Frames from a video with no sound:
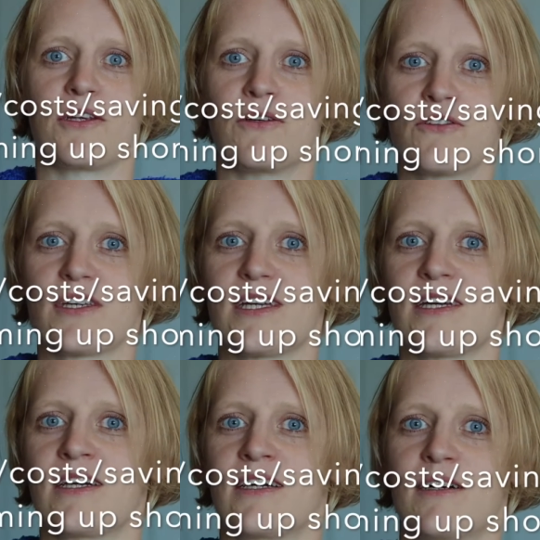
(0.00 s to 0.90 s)
are
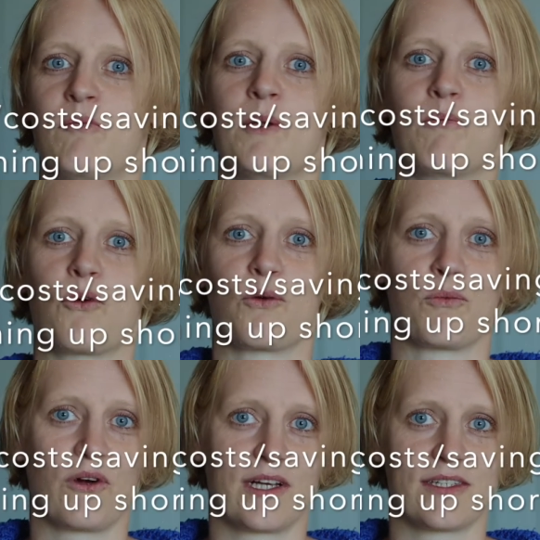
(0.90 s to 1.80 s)
usually a bit more
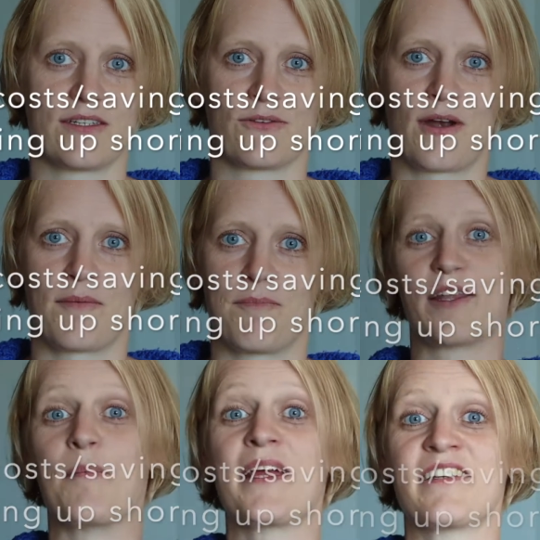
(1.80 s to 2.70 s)
pricey to run.
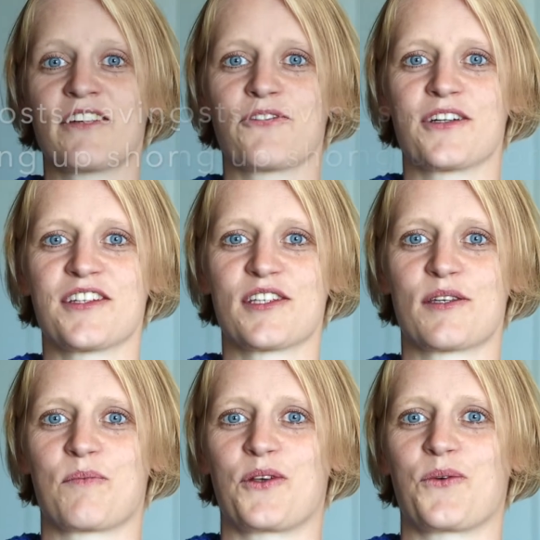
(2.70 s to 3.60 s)
The main
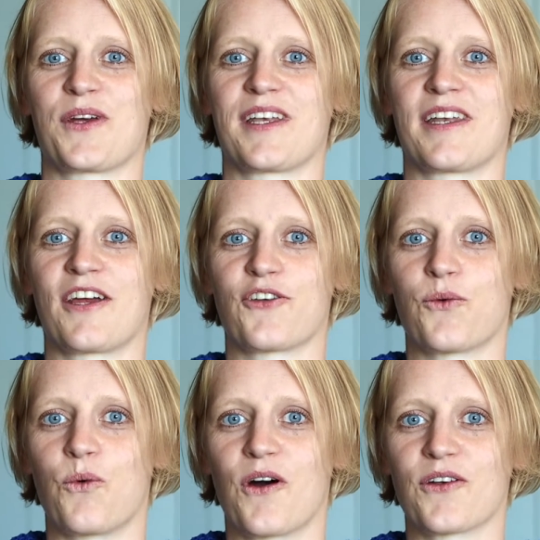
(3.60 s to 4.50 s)
difference between an air
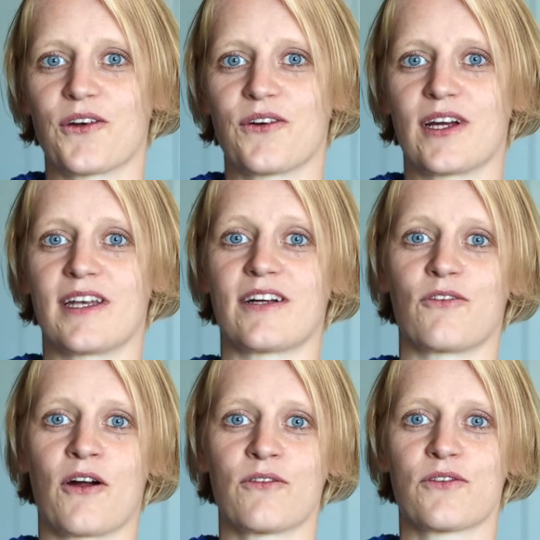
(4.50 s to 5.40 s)
to water and a
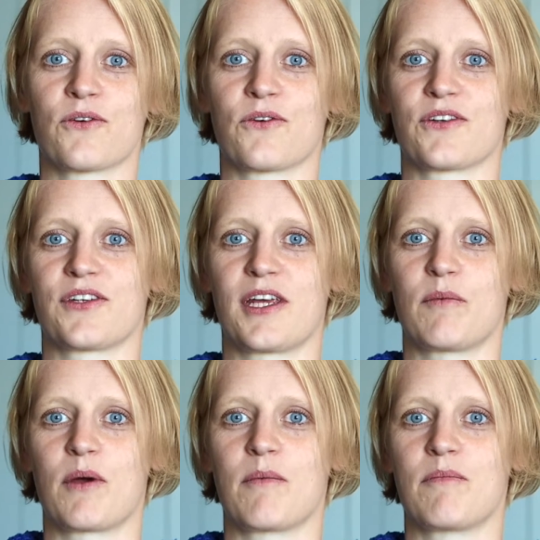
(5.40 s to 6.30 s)
ground source
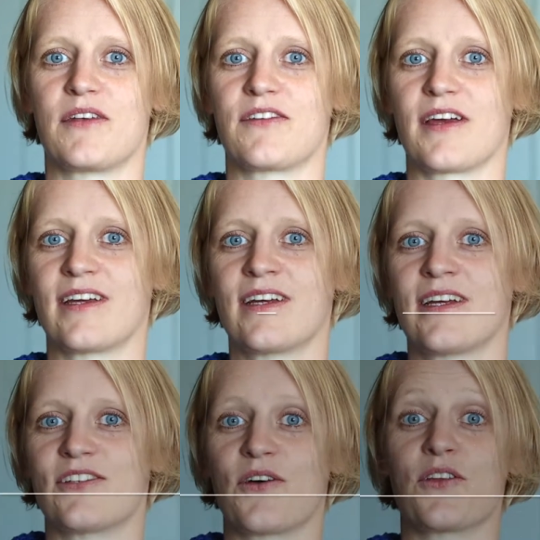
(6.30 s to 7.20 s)
heat pump design
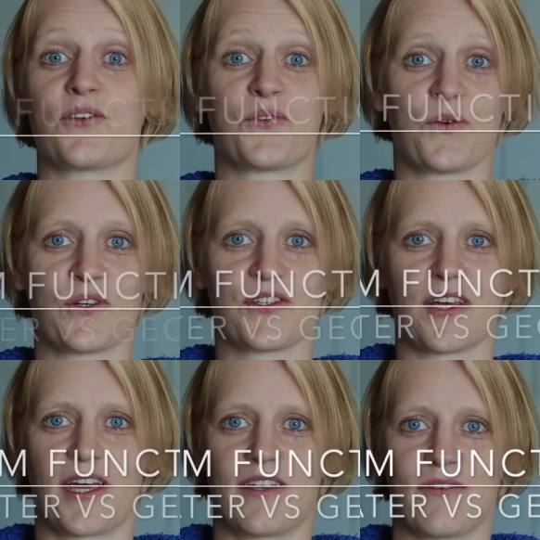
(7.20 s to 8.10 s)
is on the source source
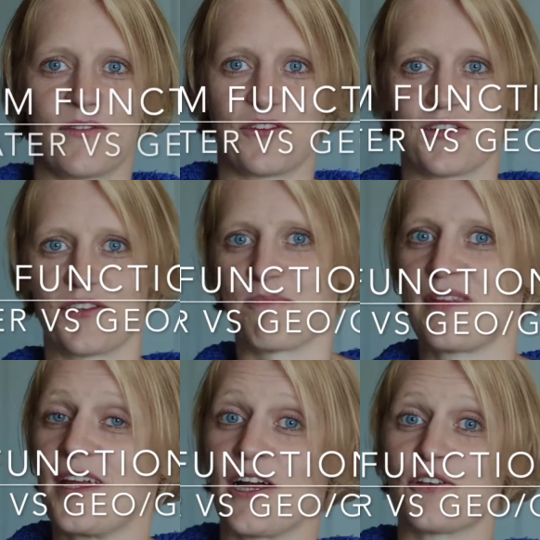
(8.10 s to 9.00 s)
side of the
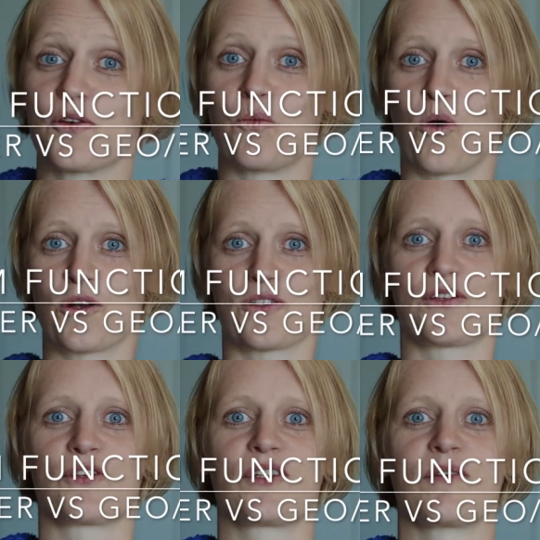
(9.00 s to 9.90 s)
system. Air-to-water
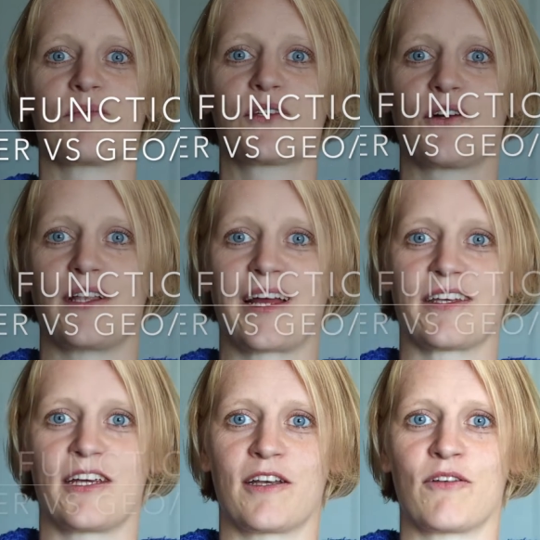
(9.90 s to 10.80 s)
systems
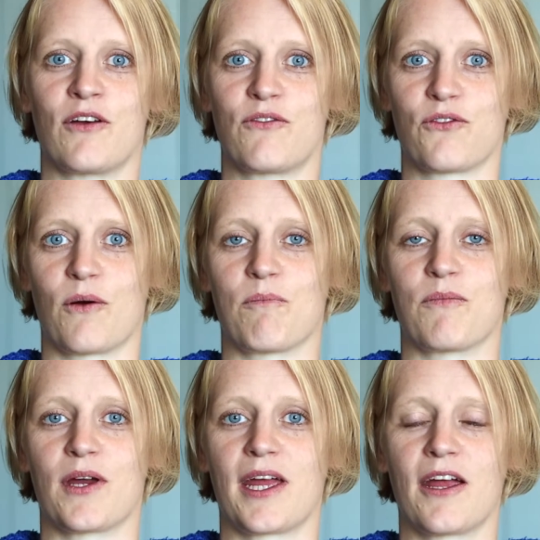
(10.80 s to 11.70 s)
collect heat from